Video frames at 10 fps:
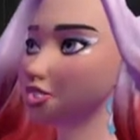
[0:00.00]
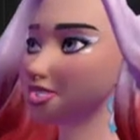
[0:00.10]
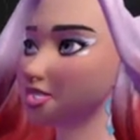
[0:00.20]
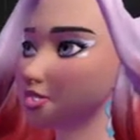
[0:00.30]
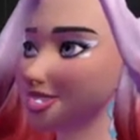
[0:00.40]

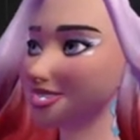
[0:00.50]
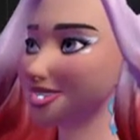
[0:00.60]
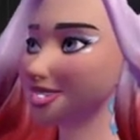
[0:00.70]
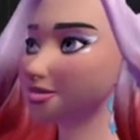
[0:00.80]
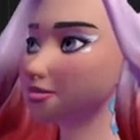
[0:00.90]
to generate
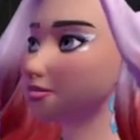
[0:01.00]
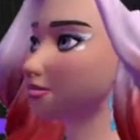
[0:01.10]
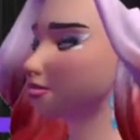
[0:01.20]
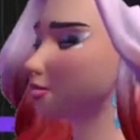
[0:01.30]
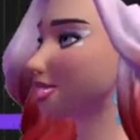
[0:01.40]
a
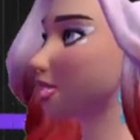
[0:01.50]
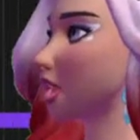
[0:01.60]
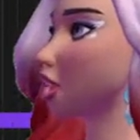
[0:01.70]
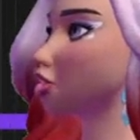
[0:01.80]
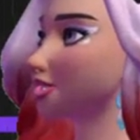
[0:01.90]
really
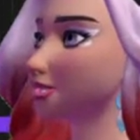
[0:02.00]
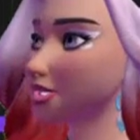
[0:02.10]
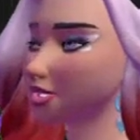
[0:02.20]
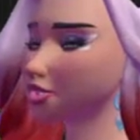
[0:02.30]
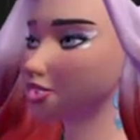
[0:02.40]
nice
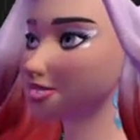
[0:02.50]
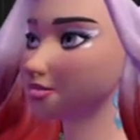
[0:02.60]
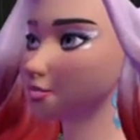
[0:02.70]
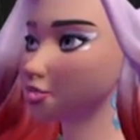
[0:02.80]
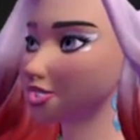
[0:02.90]
looking cushion.
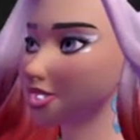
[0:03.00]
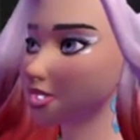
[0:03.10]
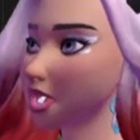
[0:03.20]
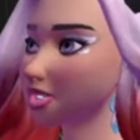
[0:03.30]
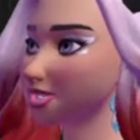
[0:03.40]
We'll see how
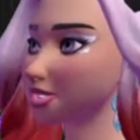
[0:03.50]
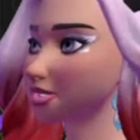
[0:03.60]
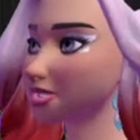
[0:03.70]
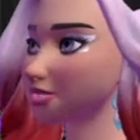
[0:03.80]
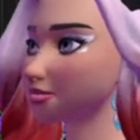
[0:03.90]
that one turns out.